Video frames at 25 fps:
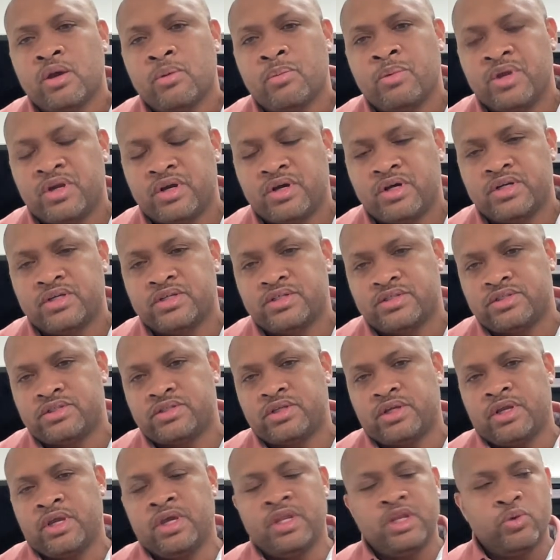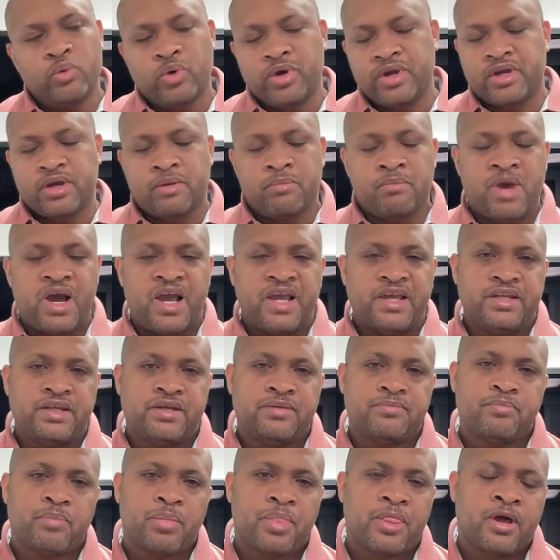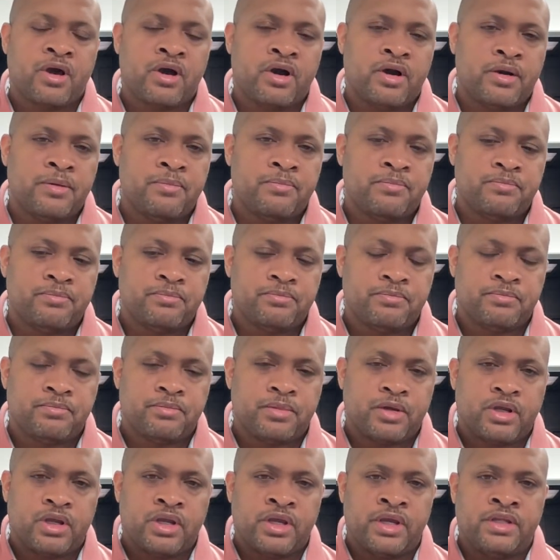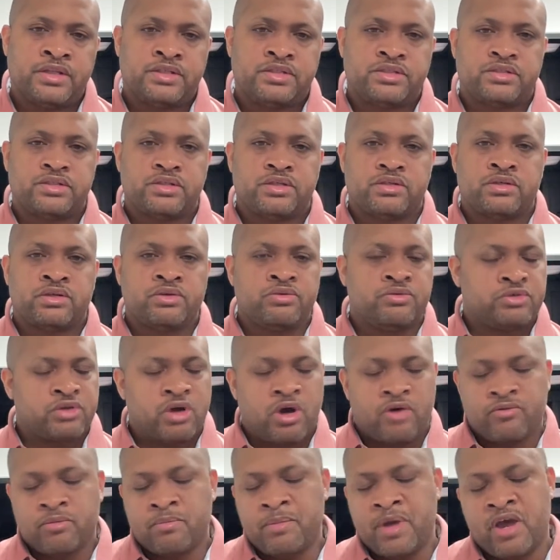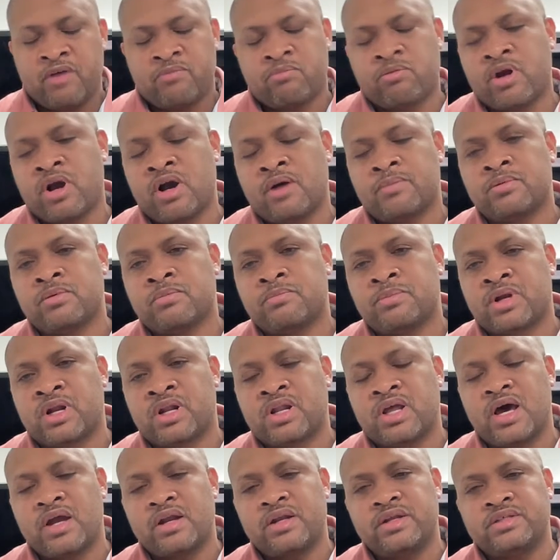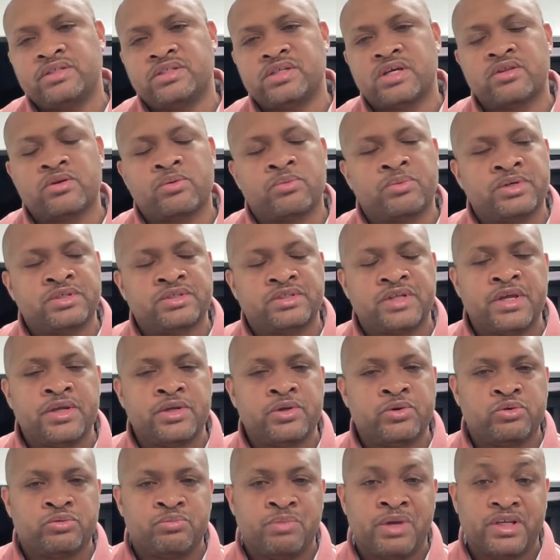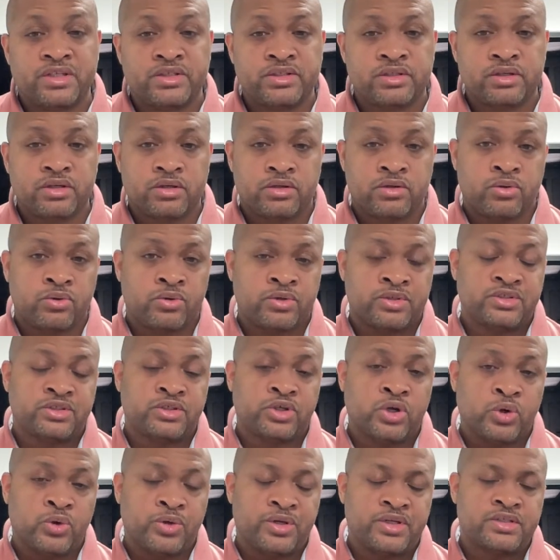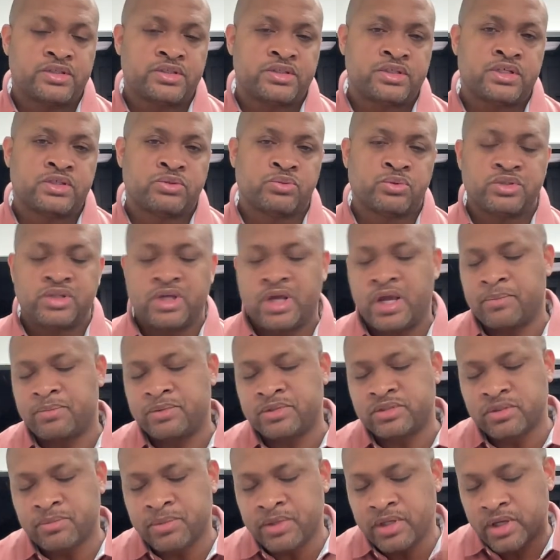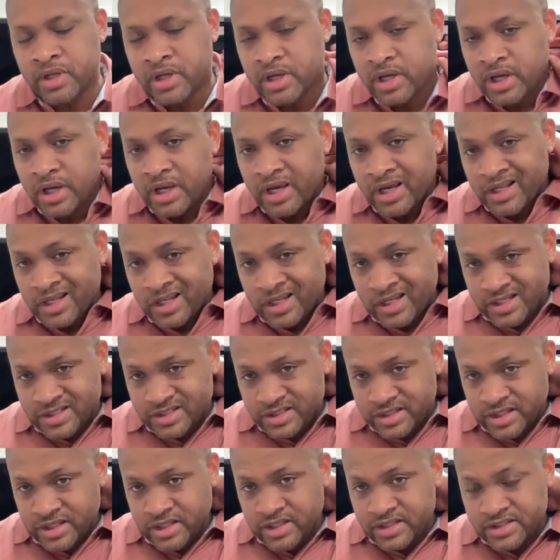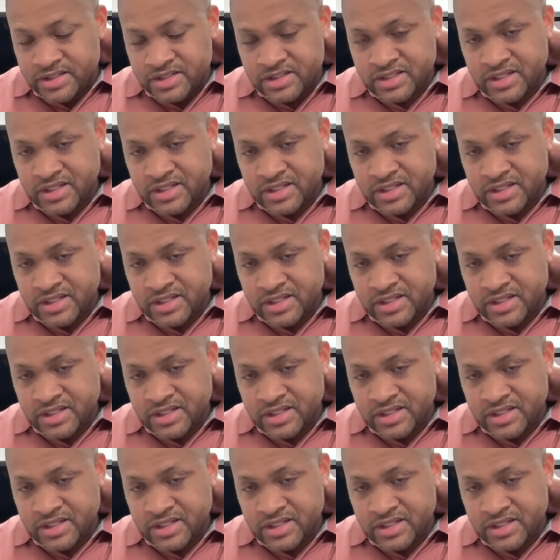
because anyone can mine it. It's you solve a math problem, but a lot of these other ones they use Bitcoin tokens. This one happens to be listed. This